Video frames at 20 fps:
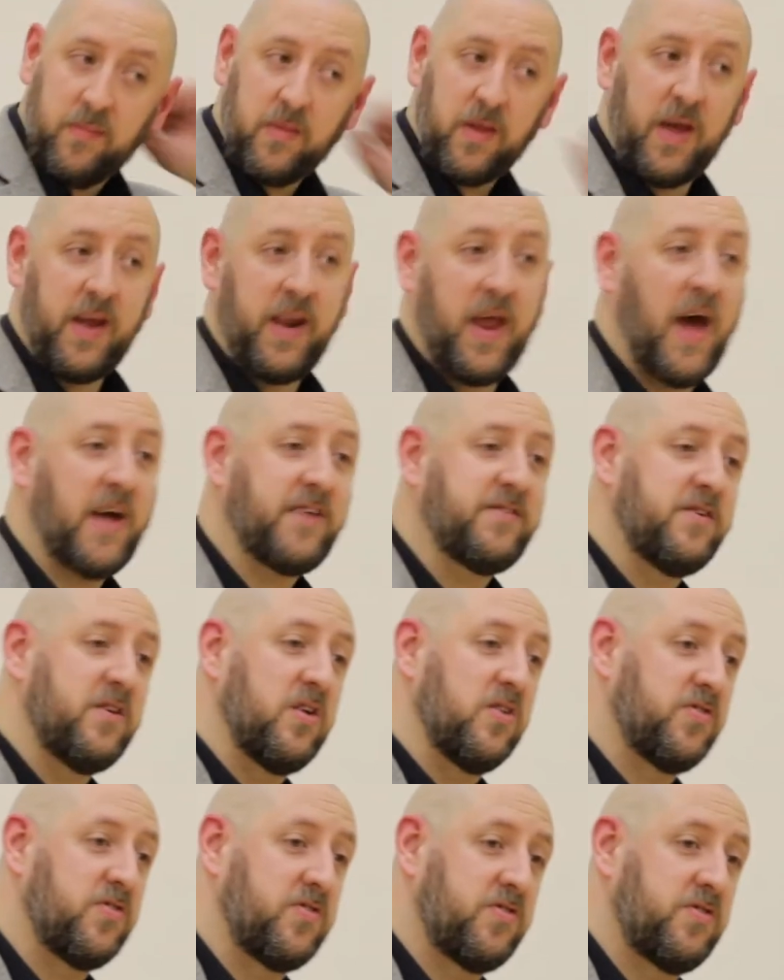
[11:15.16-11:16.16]
In
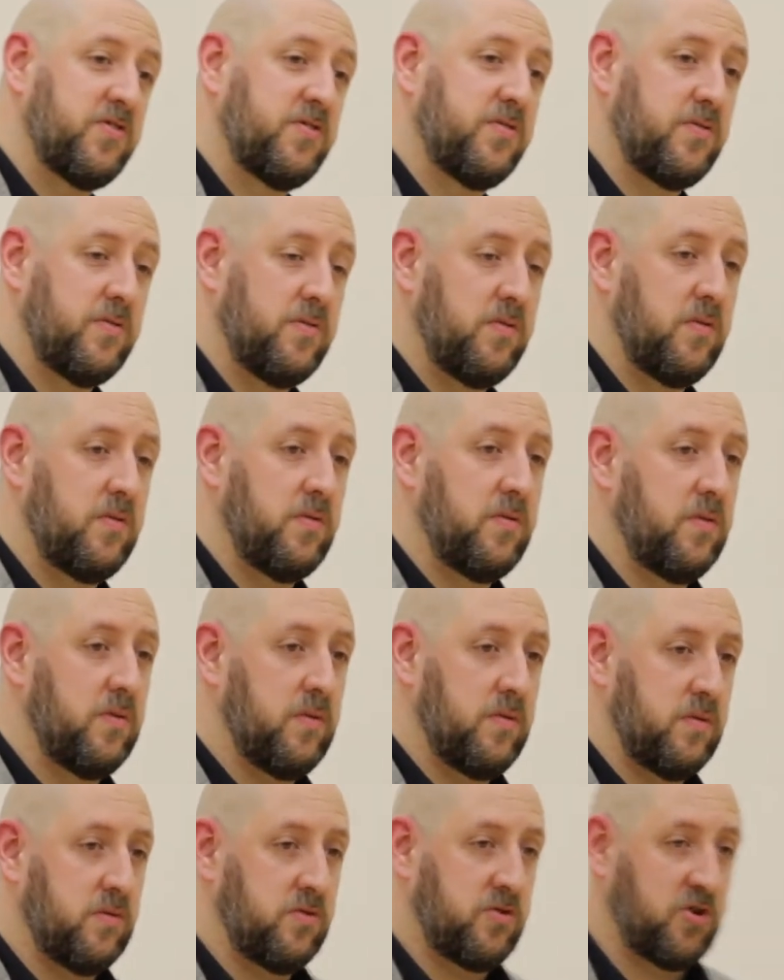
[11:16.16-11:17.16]
Exodus,
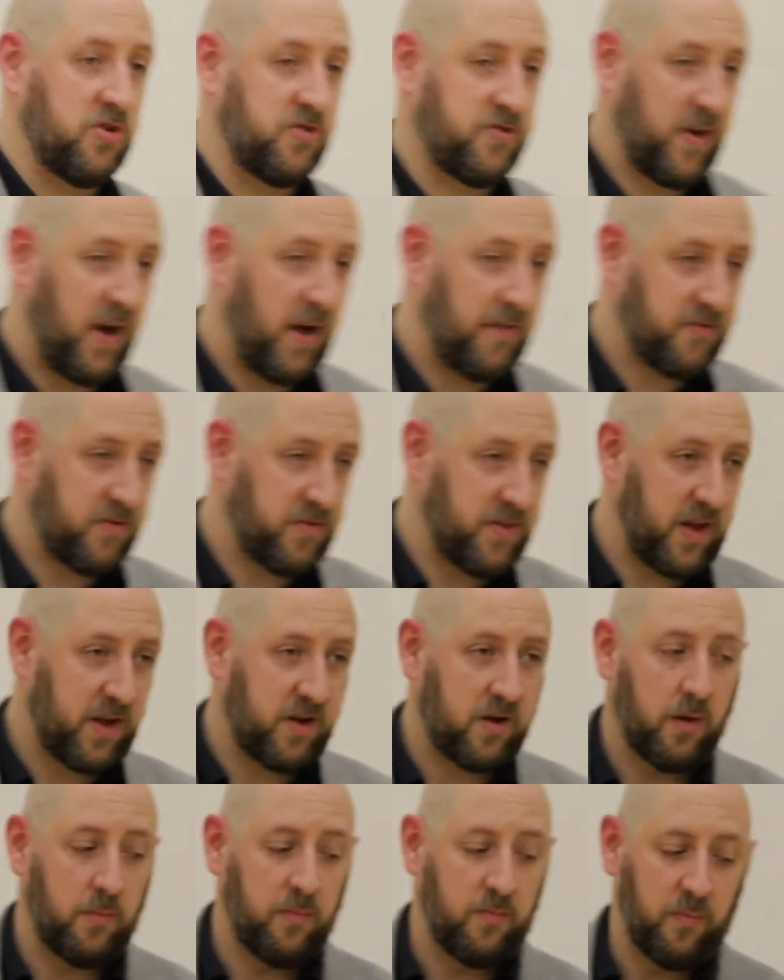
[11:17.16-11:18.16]
just after they
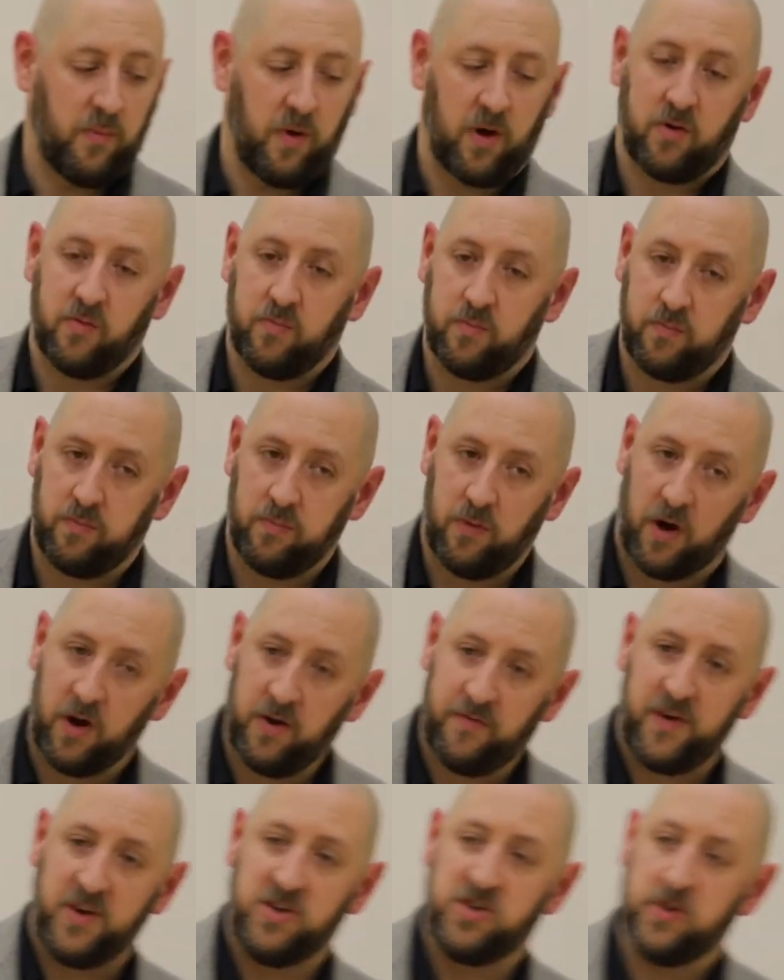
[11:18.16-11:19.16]
come out
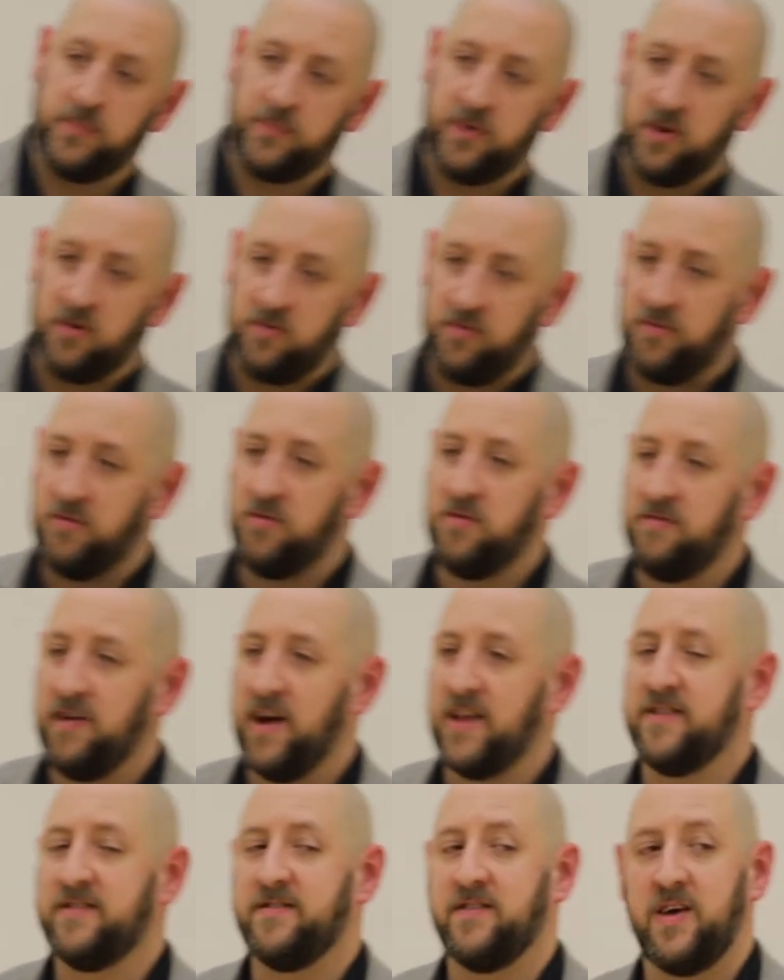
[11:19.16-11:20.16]
of Egypt and through the
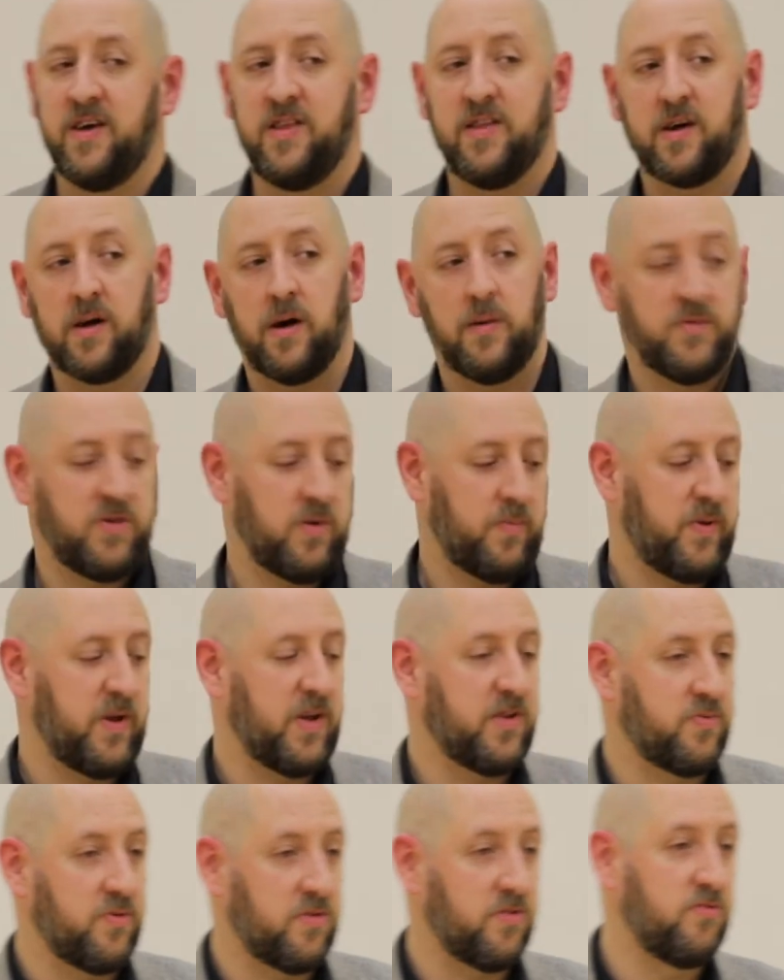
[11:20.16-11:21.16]
Red Sea, they come to a
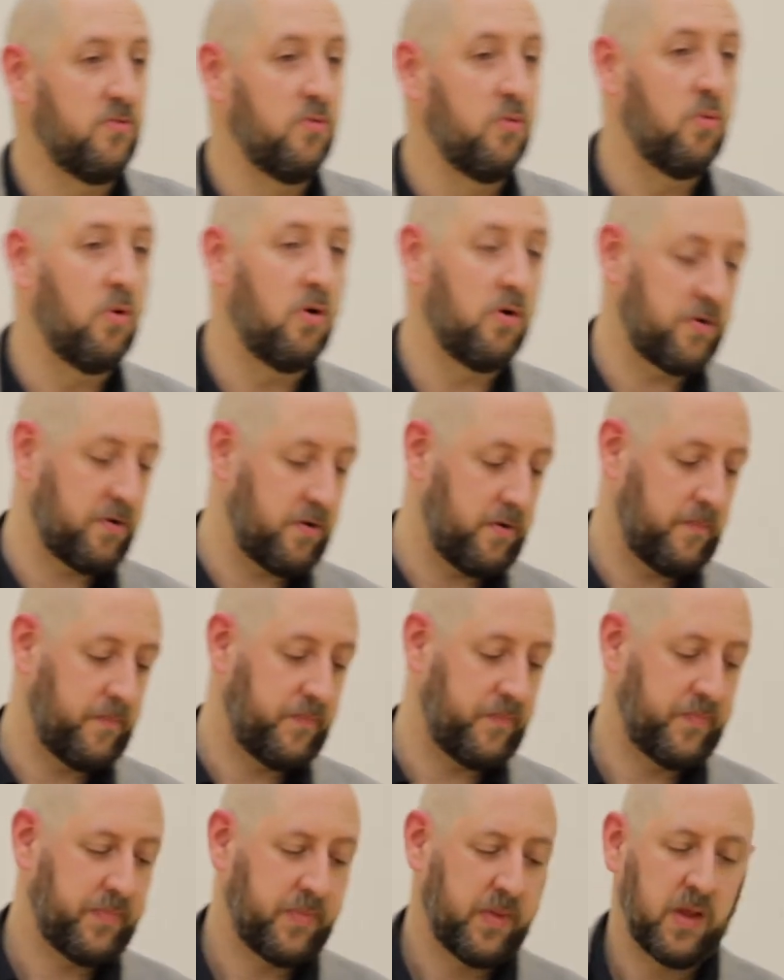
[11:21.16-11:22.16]
place where there's no water,
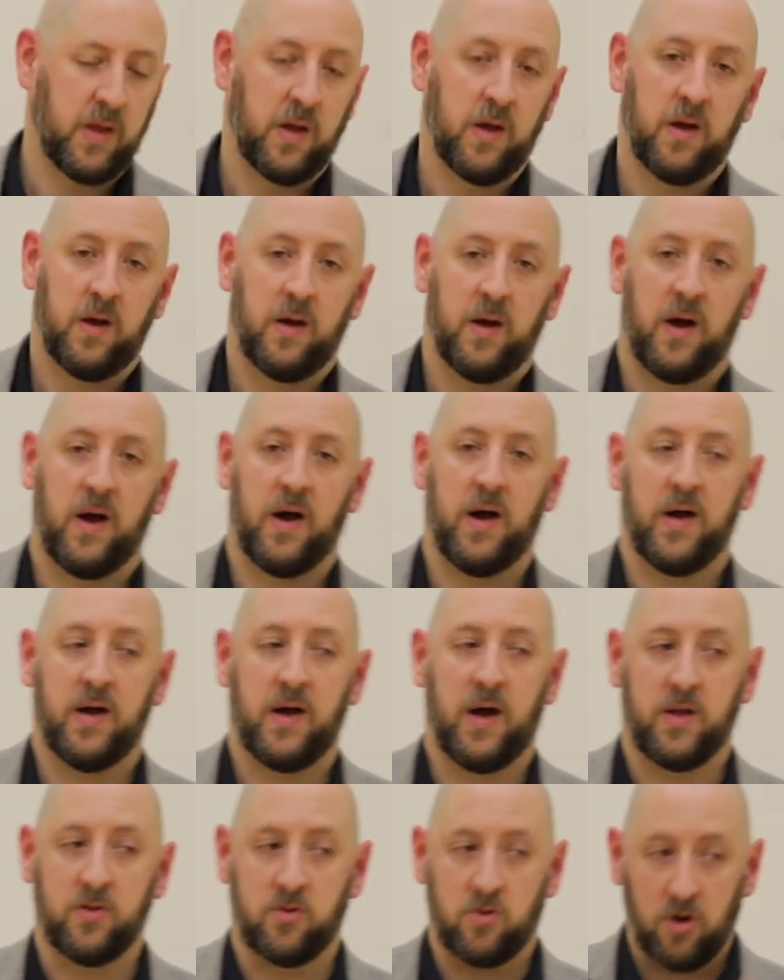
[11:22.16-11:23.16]

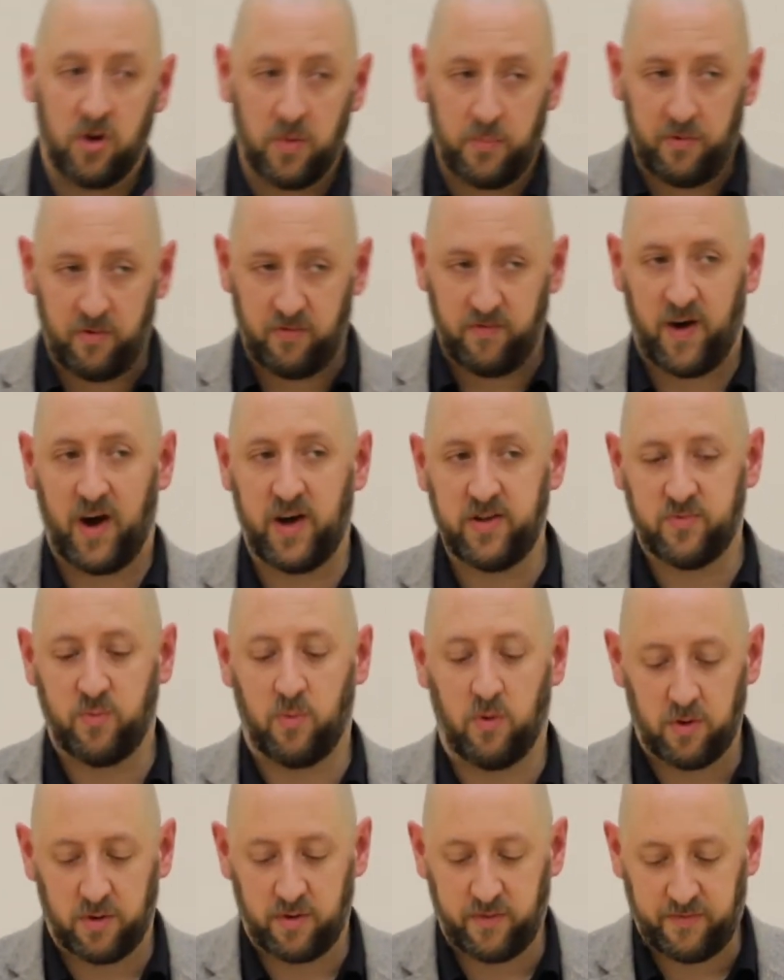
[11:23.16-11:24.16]
and God provides
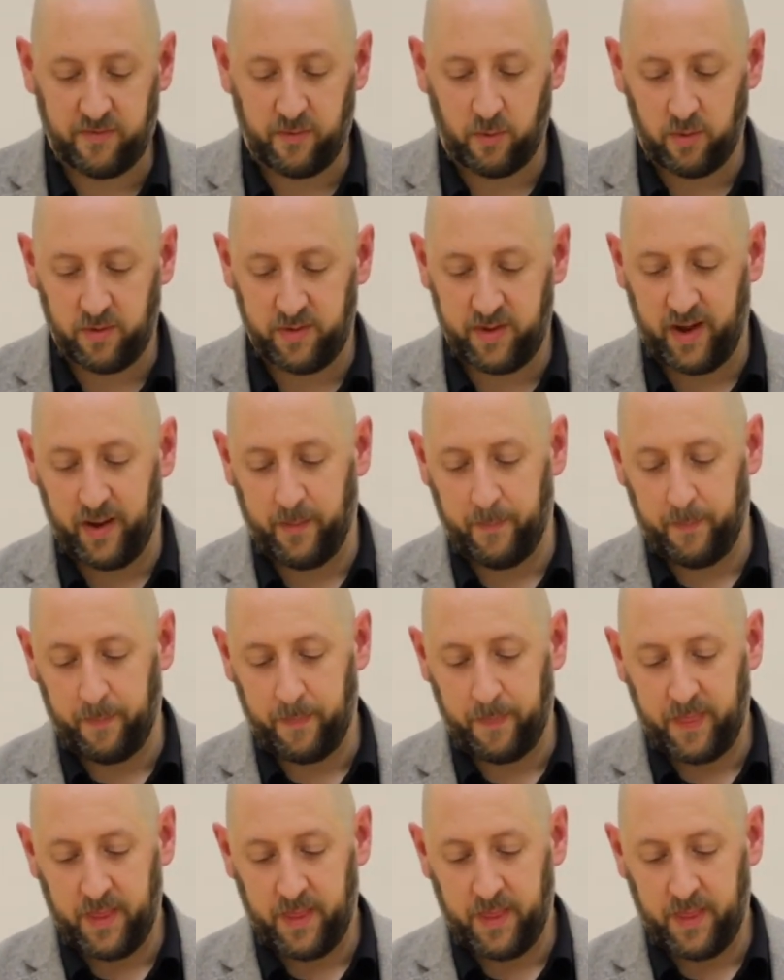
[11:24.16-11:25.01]
water for them.